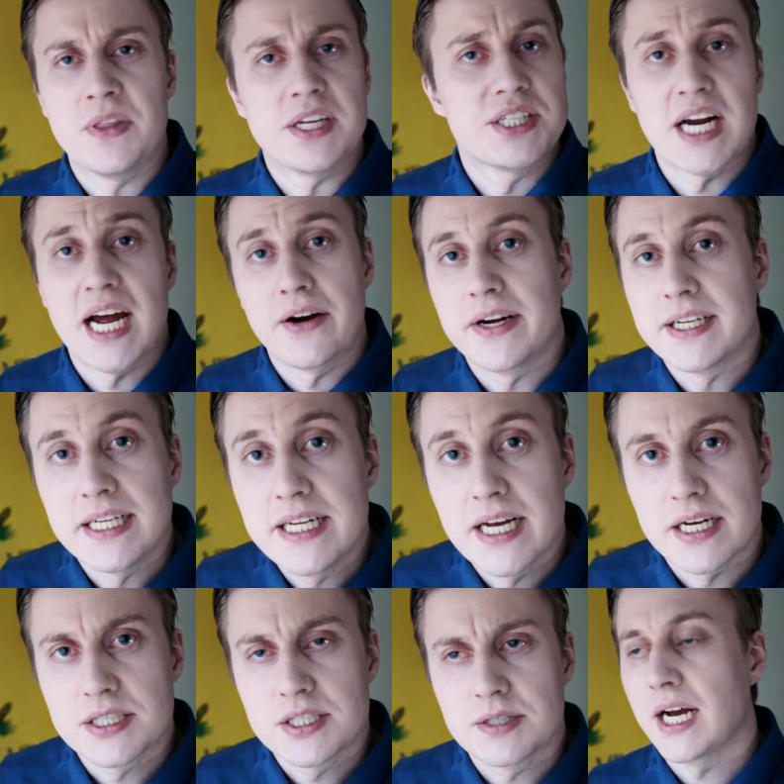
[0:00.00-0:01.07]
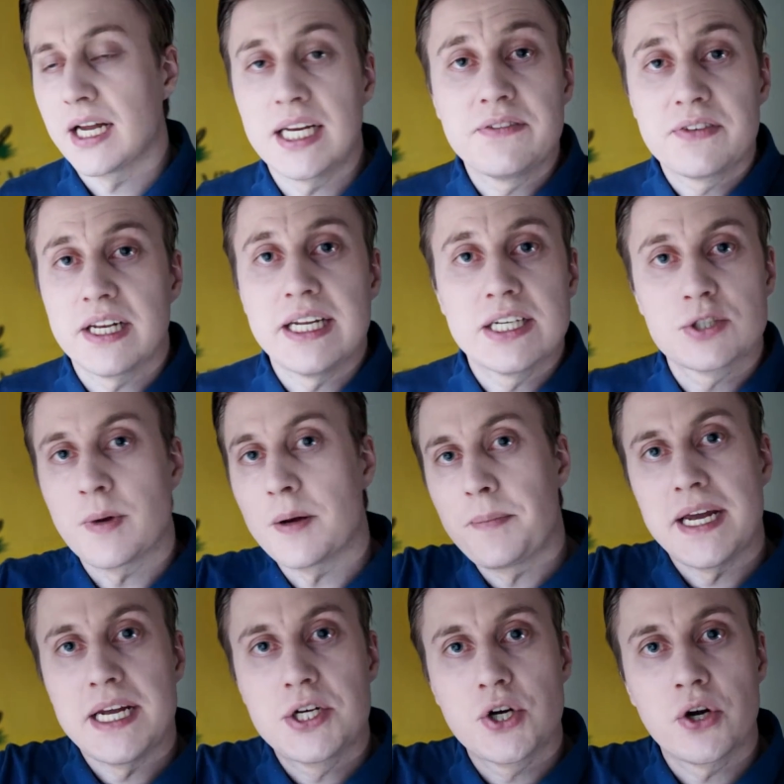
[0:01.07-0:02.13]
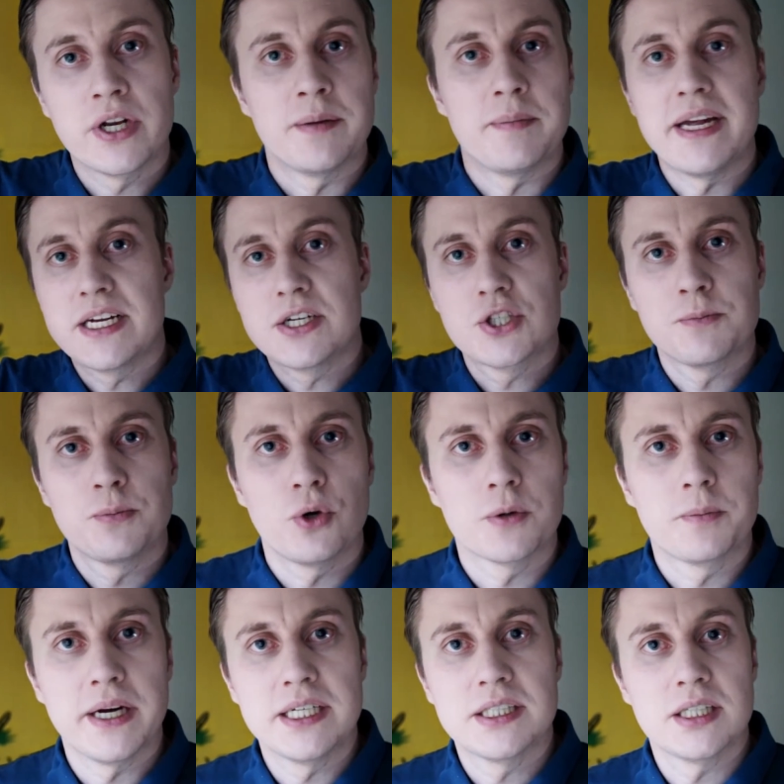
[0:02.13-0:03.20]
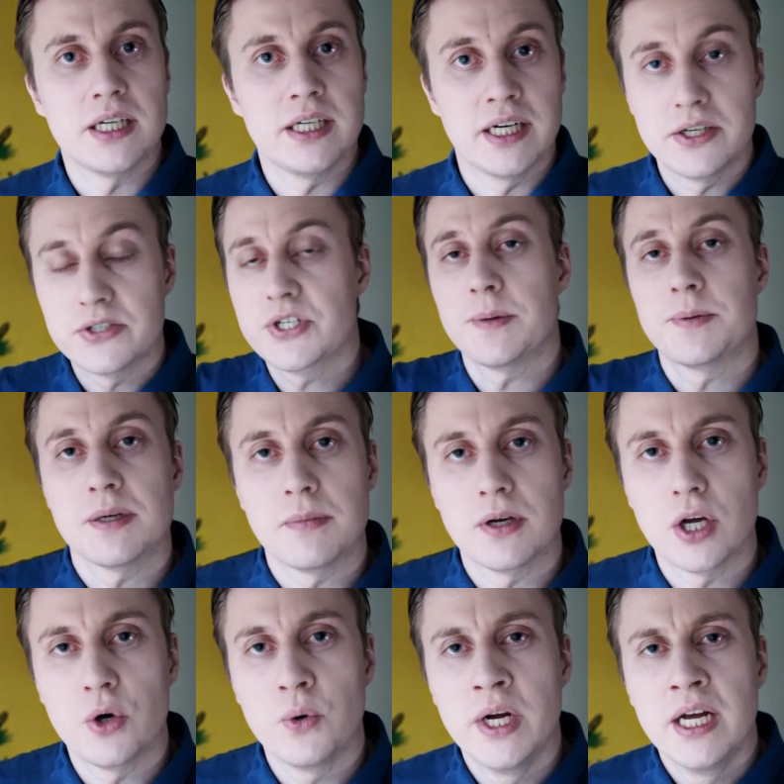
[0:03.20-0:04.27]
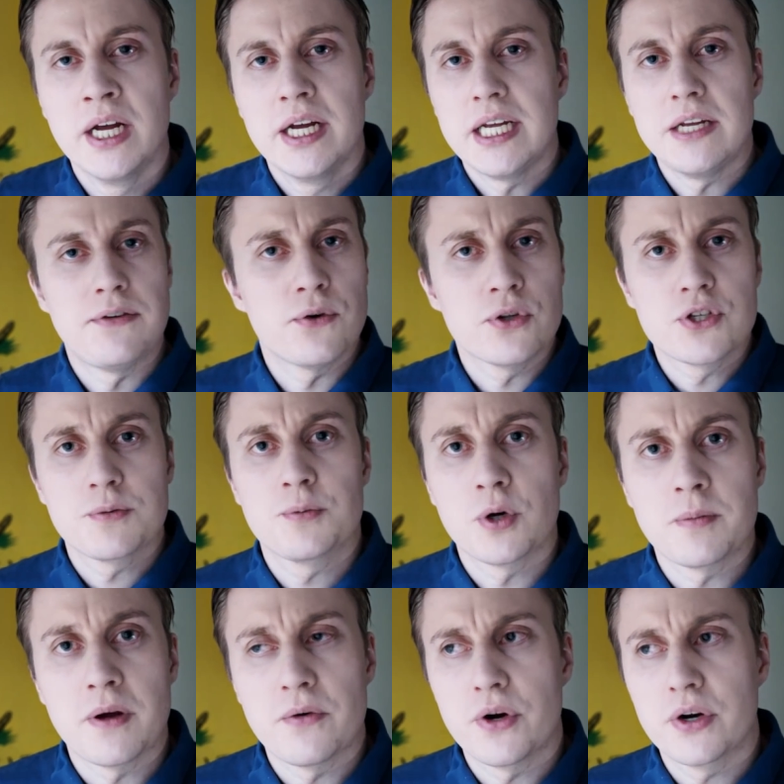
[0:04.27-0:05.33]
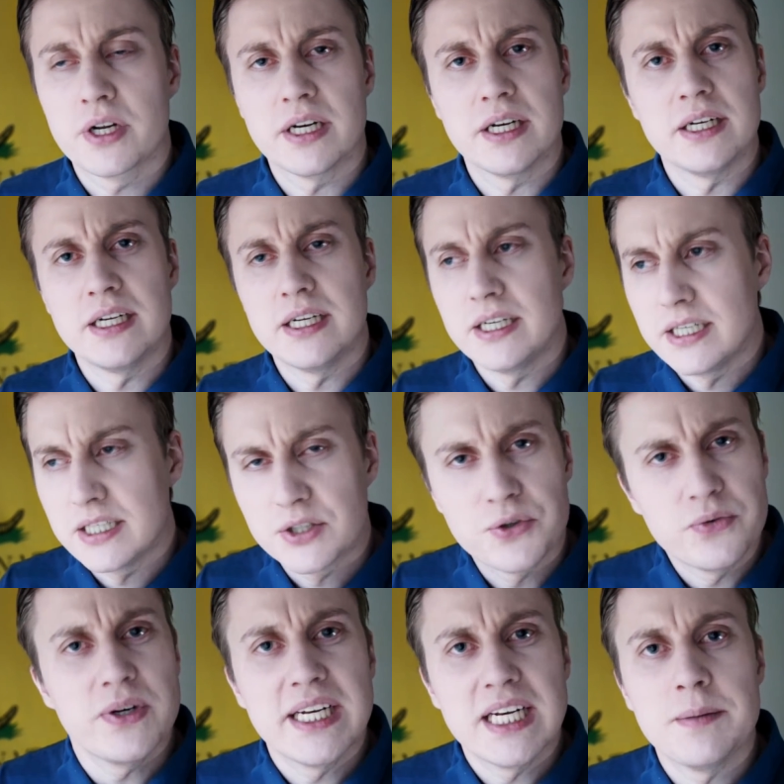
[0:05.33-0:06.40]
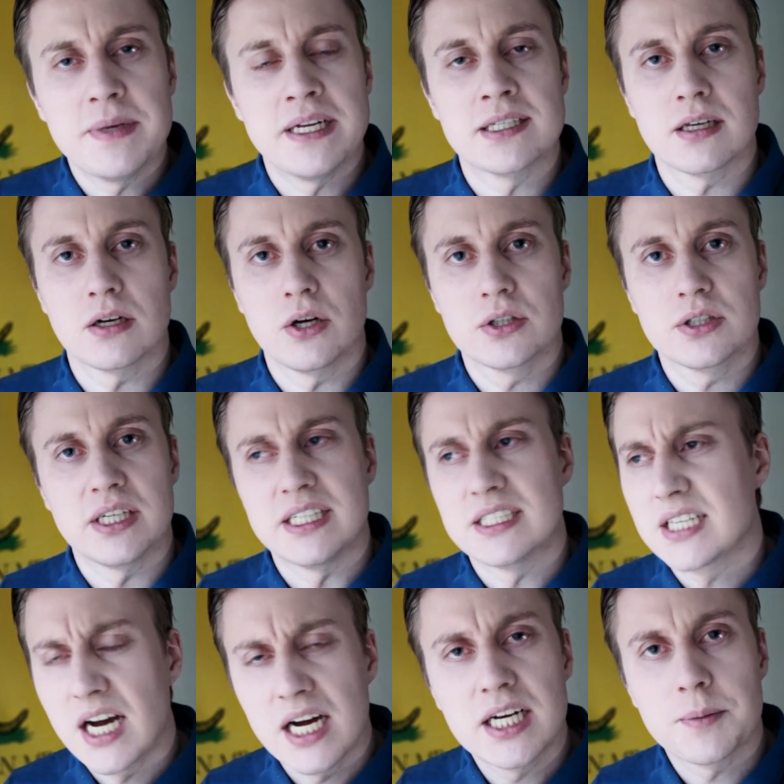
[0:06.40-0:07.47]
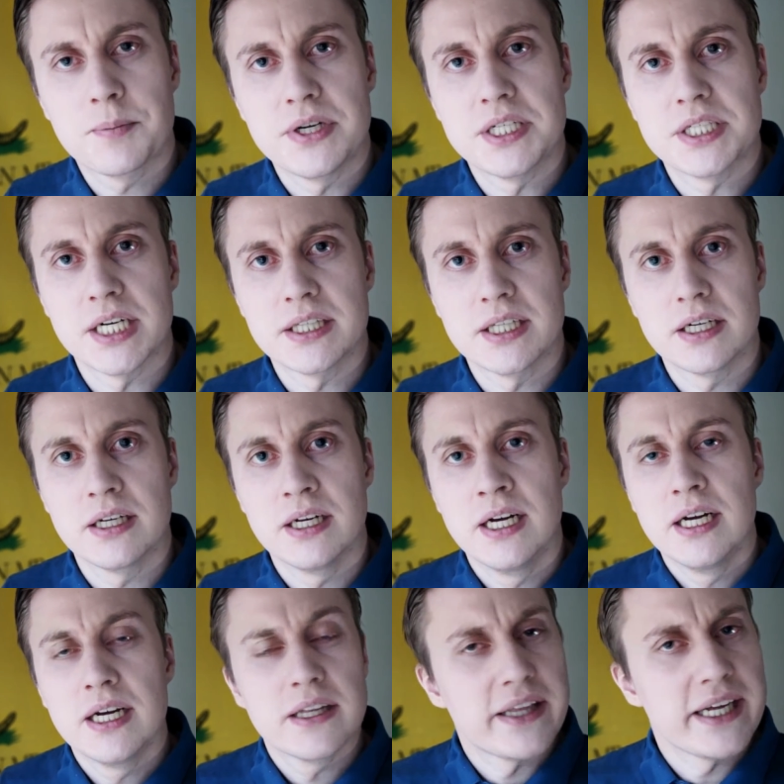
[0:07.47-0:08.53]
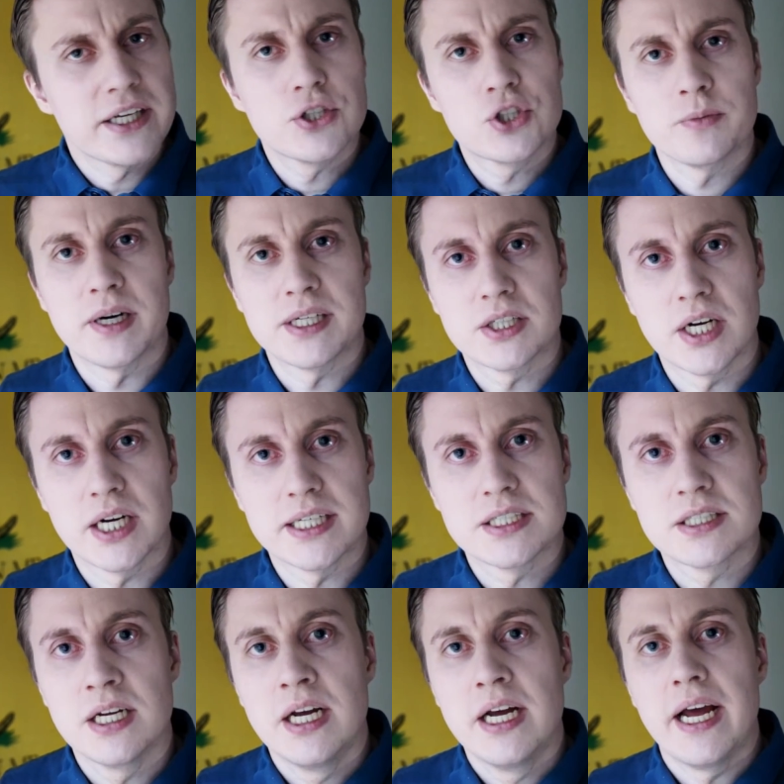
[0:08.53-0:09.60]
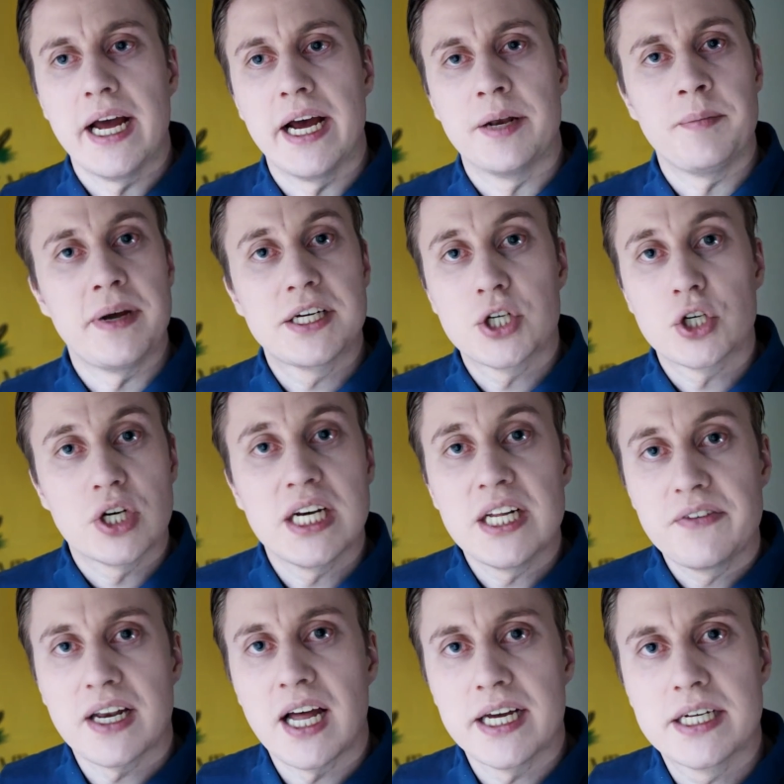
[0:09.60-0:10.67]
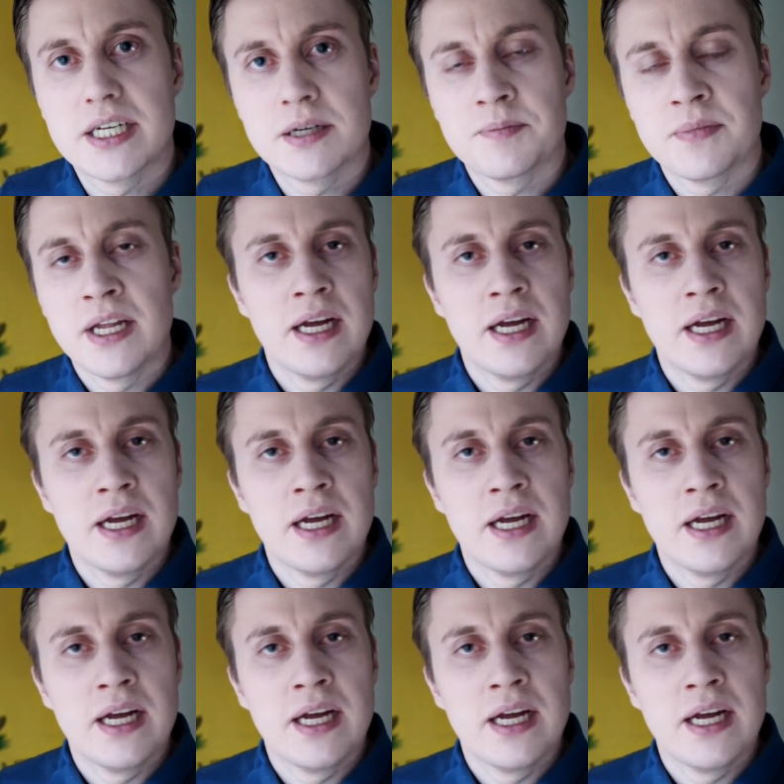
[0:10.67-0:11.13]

share ideas. I'll leave the links to my Patreon and Maker support page in the description below. If you want to support my work, it really means a lot and it's highly appreciated. Thank you so much, guys, and make sure to leave a like